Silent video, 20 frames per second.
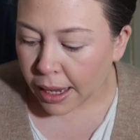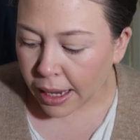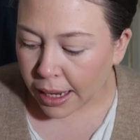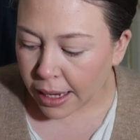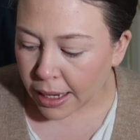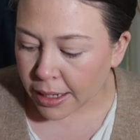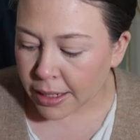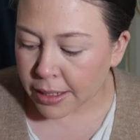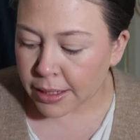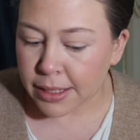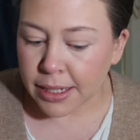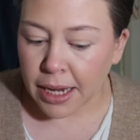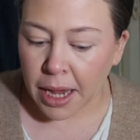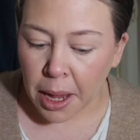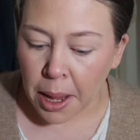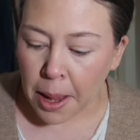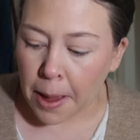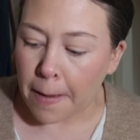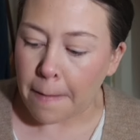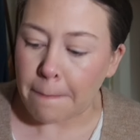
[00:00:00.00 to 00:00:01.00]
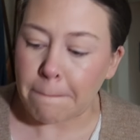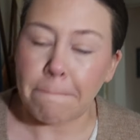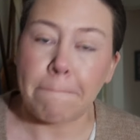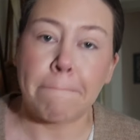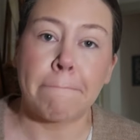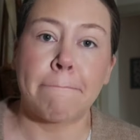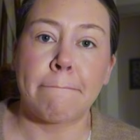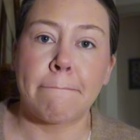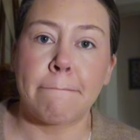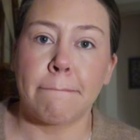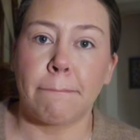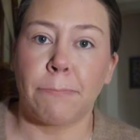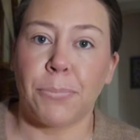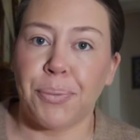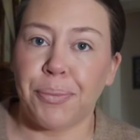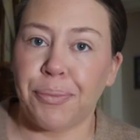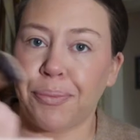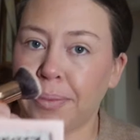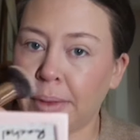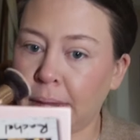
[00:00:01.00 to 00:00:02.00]
and um,
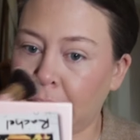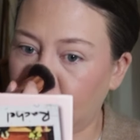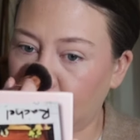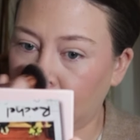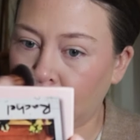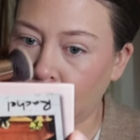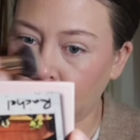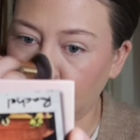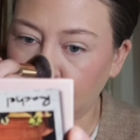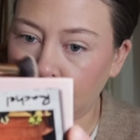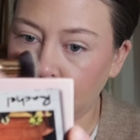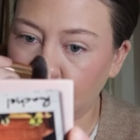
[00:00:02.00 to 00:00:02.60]
yeah.